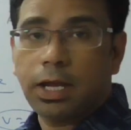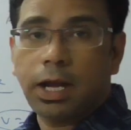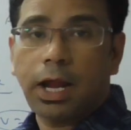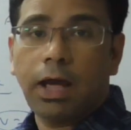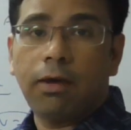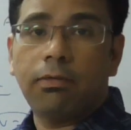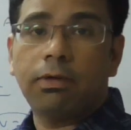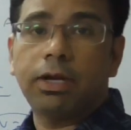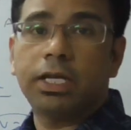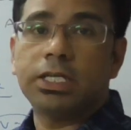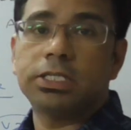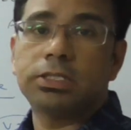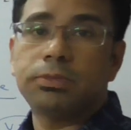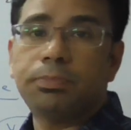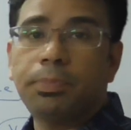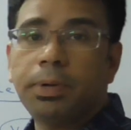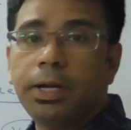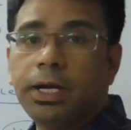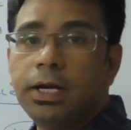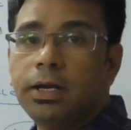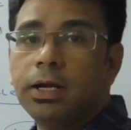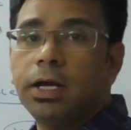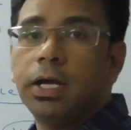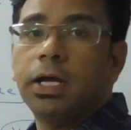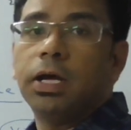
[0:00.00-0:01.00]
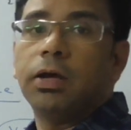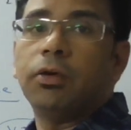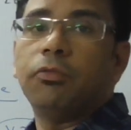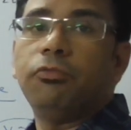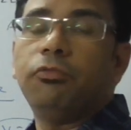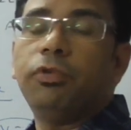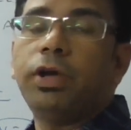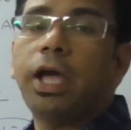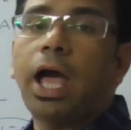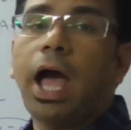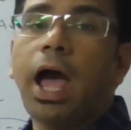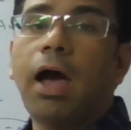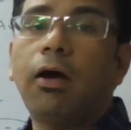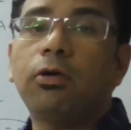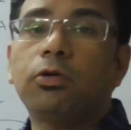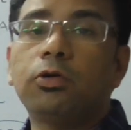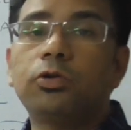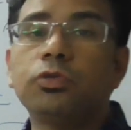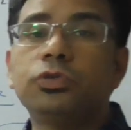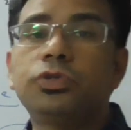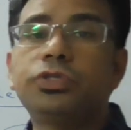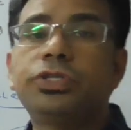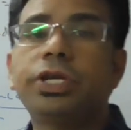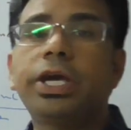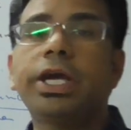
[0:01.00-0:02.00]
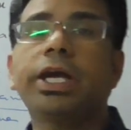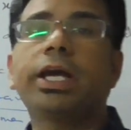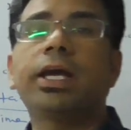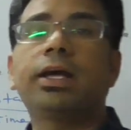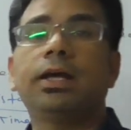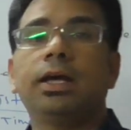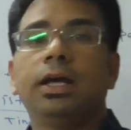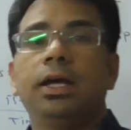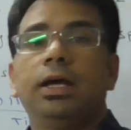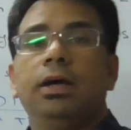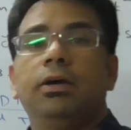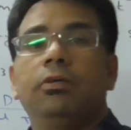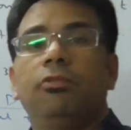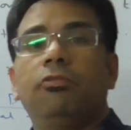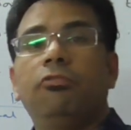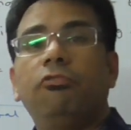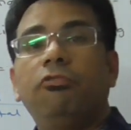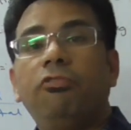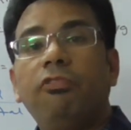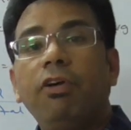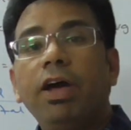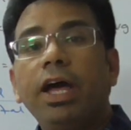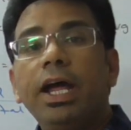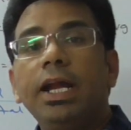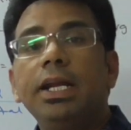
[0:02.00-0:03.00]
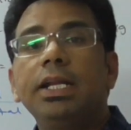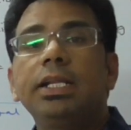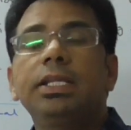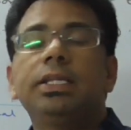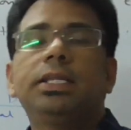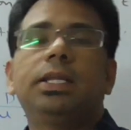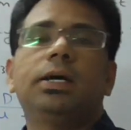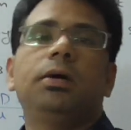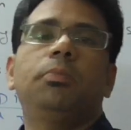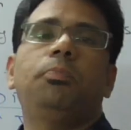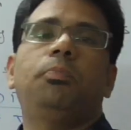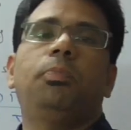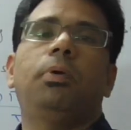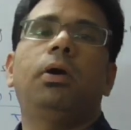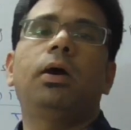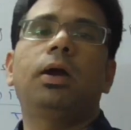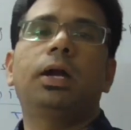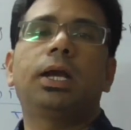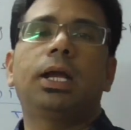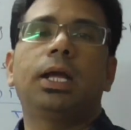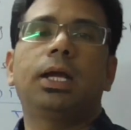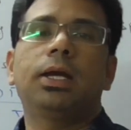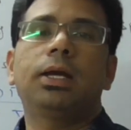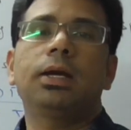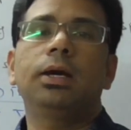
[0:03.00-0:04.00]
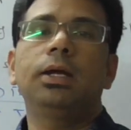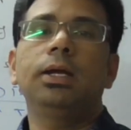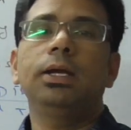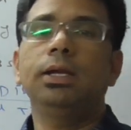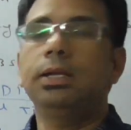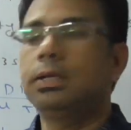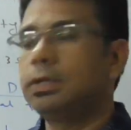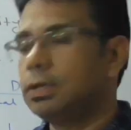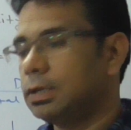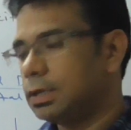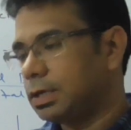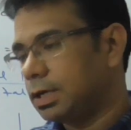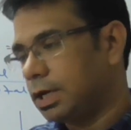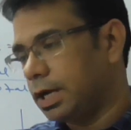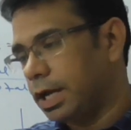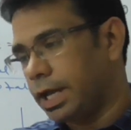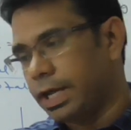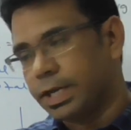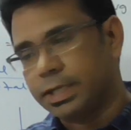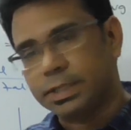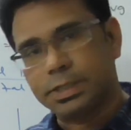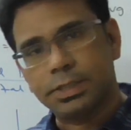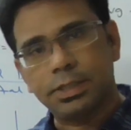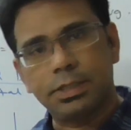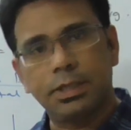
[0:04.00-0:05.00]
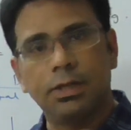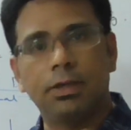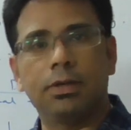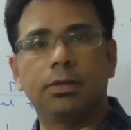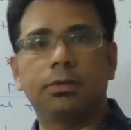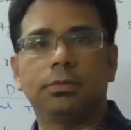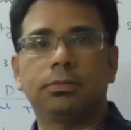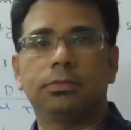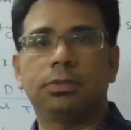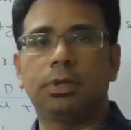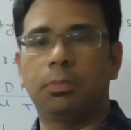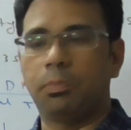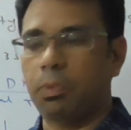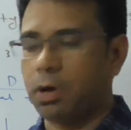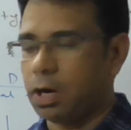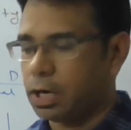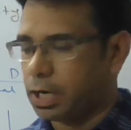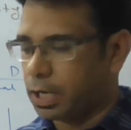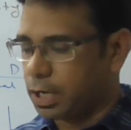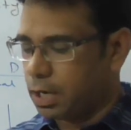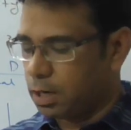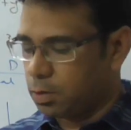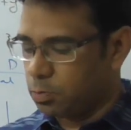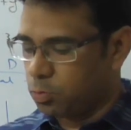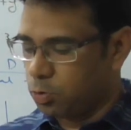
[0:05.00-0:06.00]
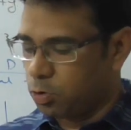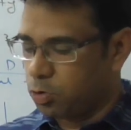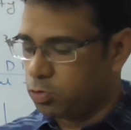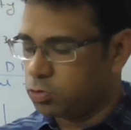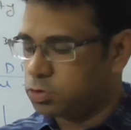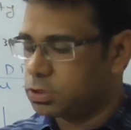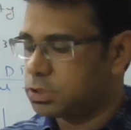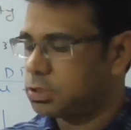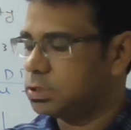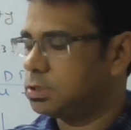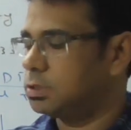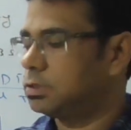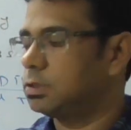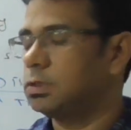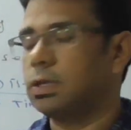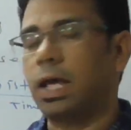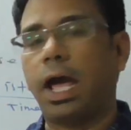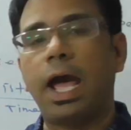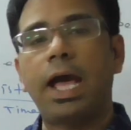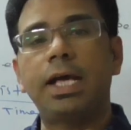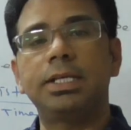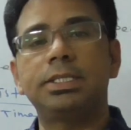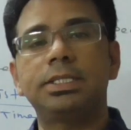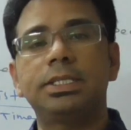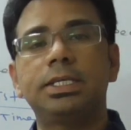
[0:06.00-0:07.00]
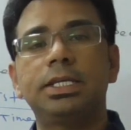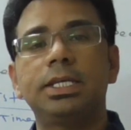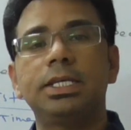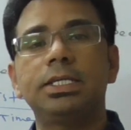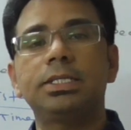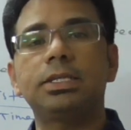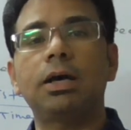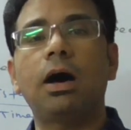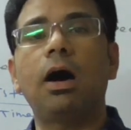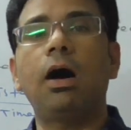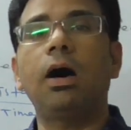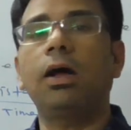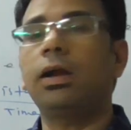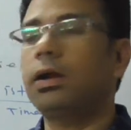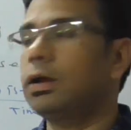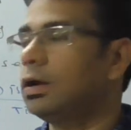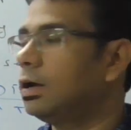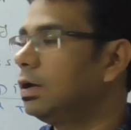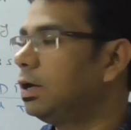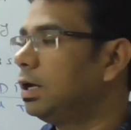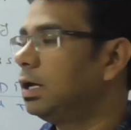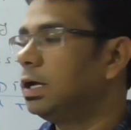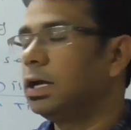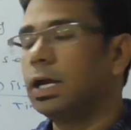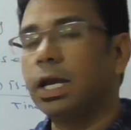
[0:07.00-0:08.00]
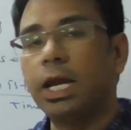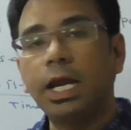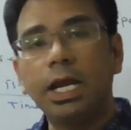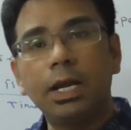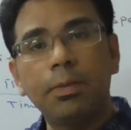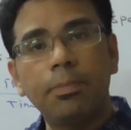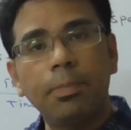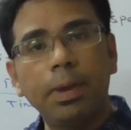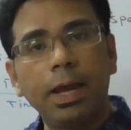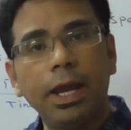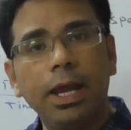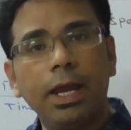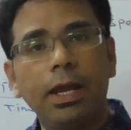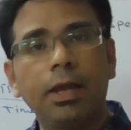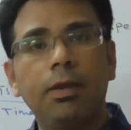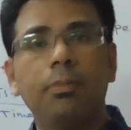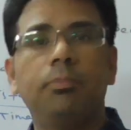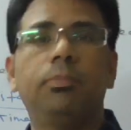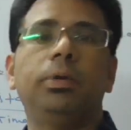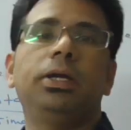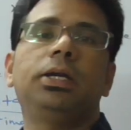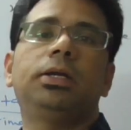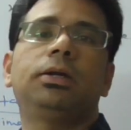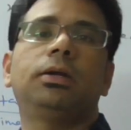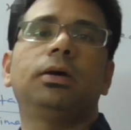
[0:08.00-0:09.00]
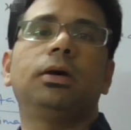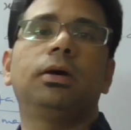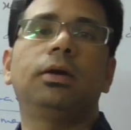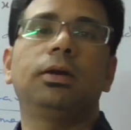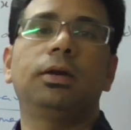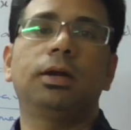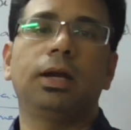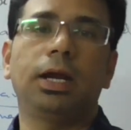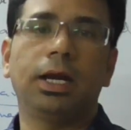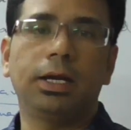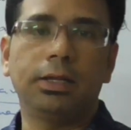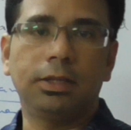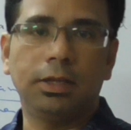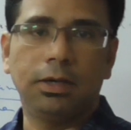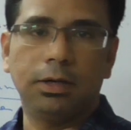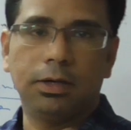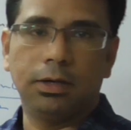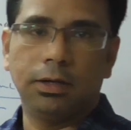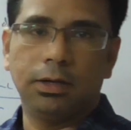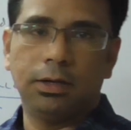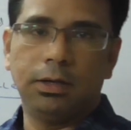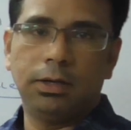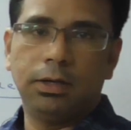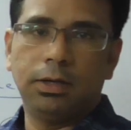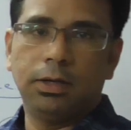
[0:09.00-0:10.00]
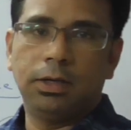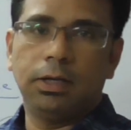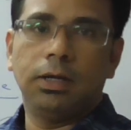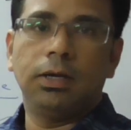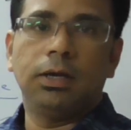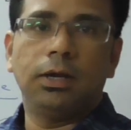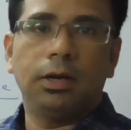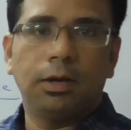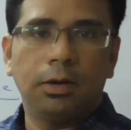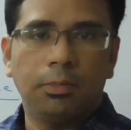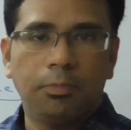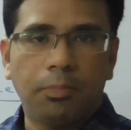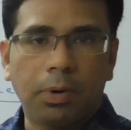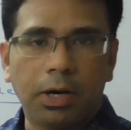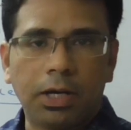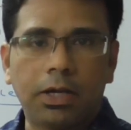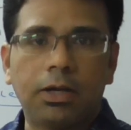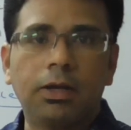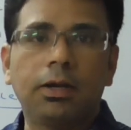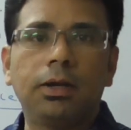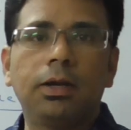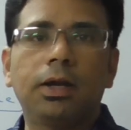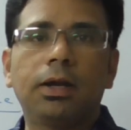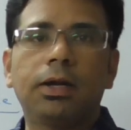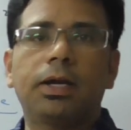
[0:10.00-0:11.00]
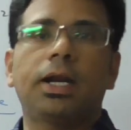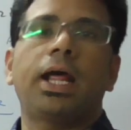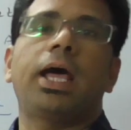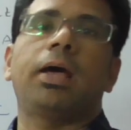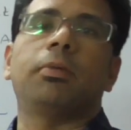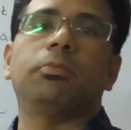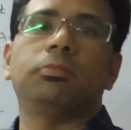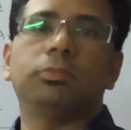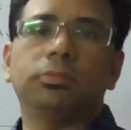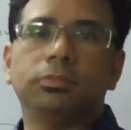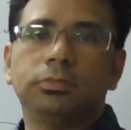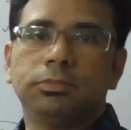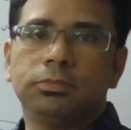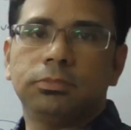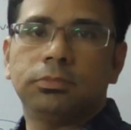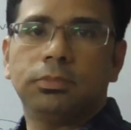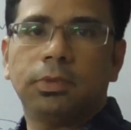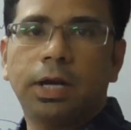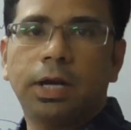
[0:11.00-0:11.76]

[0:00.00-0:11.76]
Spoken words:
or average speed, we have to check when the particle takes turn. The particle moves as it is, or it may be turned at the particular time,